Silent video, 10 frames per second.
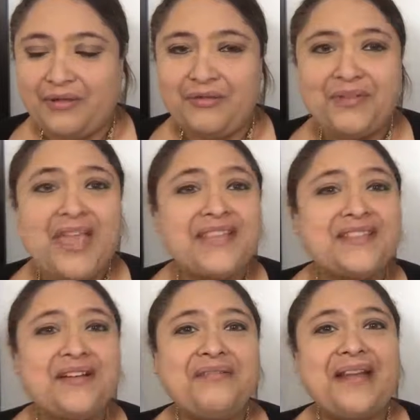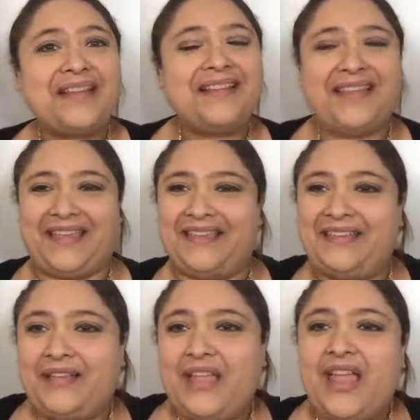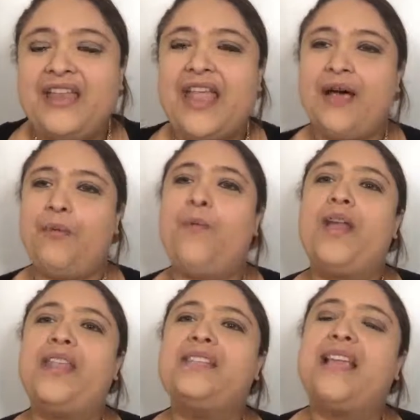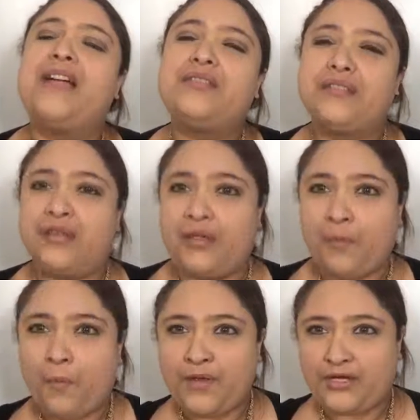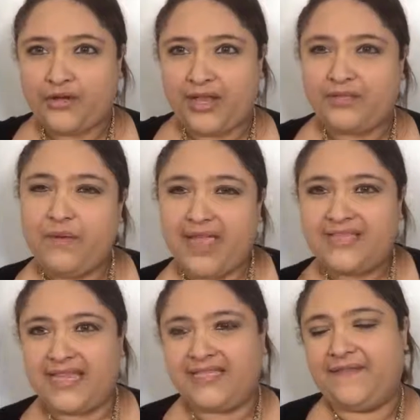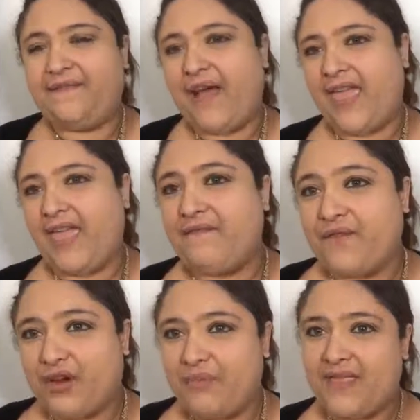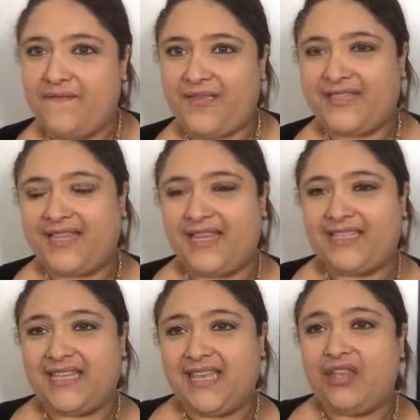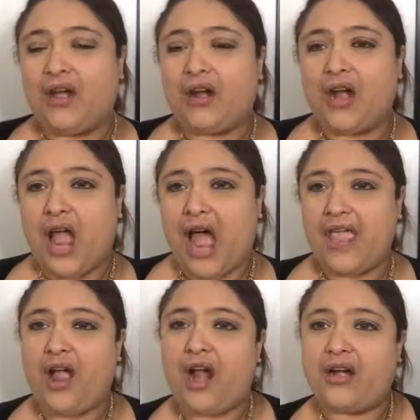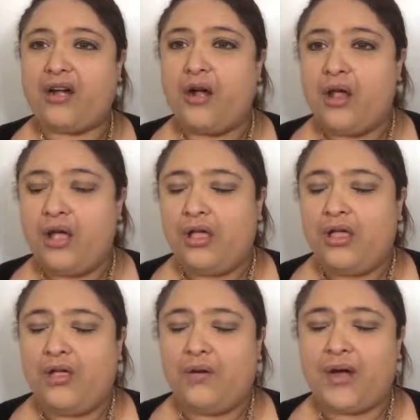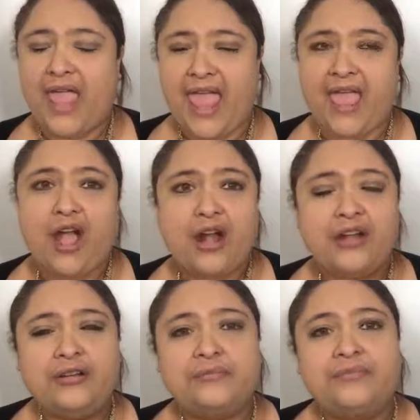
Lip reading: Well, you guessed correctly. Now, when in doubt, when you're trying to identify a verb, if it's in its ER, IR, or AR,